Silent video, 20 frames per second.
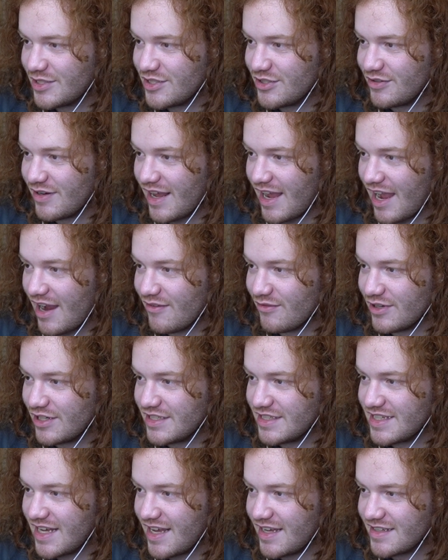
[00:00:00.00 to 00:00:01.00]
but dude, like
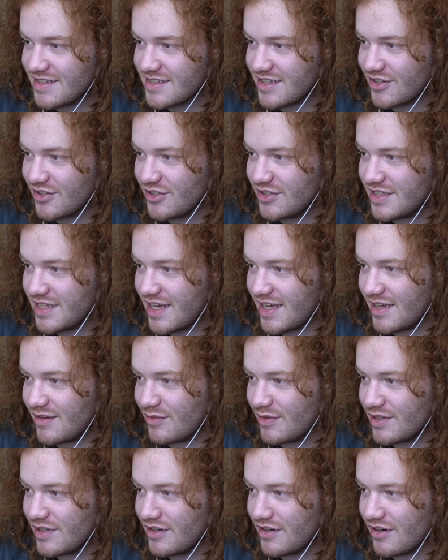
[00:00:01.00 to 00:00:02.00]
every day is a good day
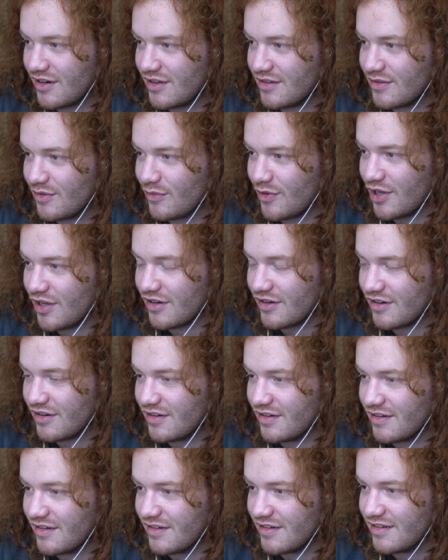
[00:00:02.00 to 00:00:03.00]
when you're on the water.